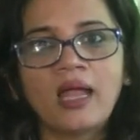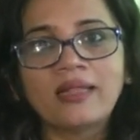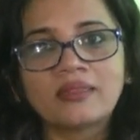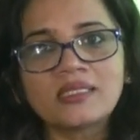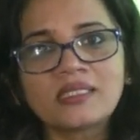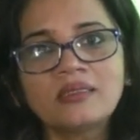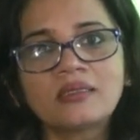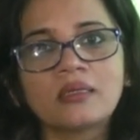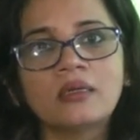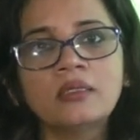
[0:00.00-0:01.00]
and this
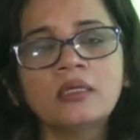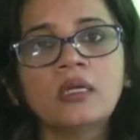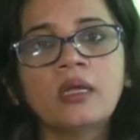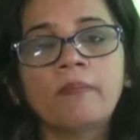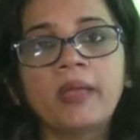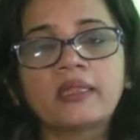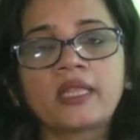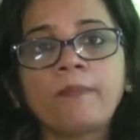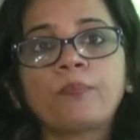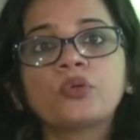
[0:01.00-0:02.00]
in turn made
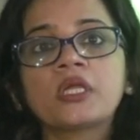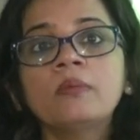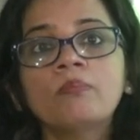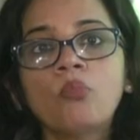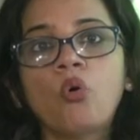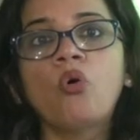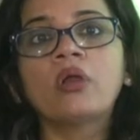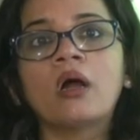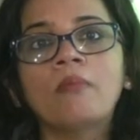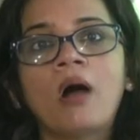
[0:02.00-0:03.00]
them put in
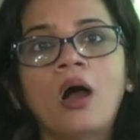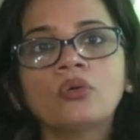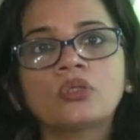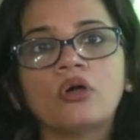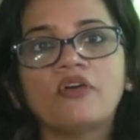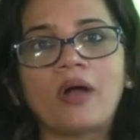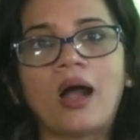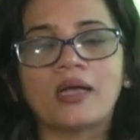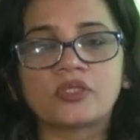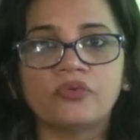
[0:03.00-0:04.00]
more amount of
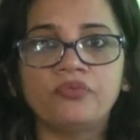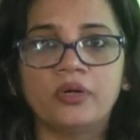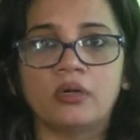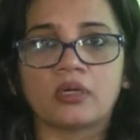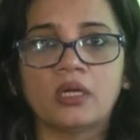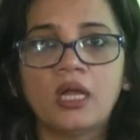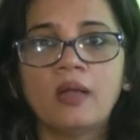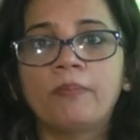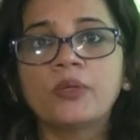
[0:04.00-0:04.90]
hours of work.